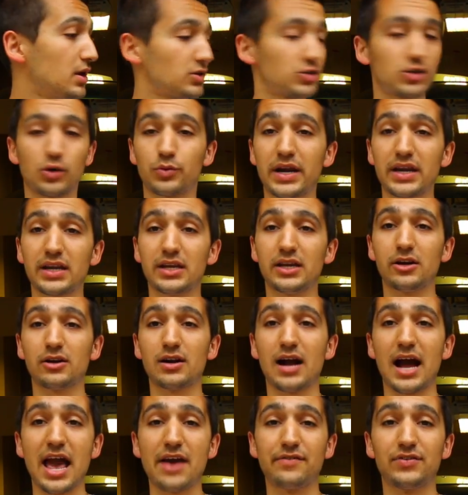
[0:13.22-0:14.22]
So right
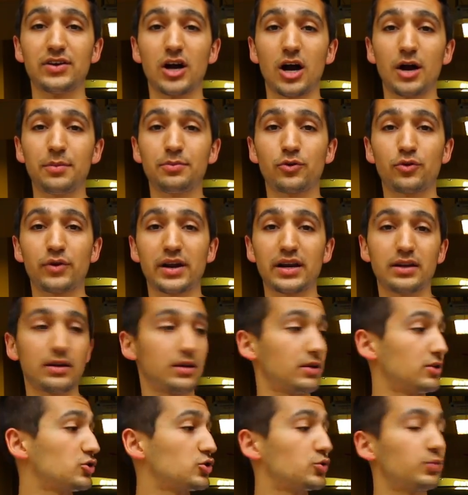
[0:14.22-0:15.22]
here, I have an
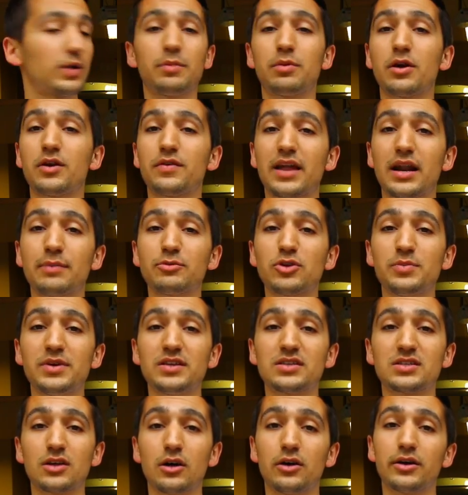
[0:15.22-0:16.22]
upgraded sway bar that I'm going to be
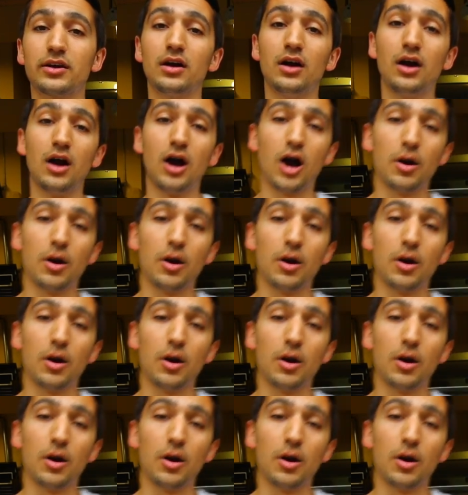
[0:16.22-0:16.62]
installing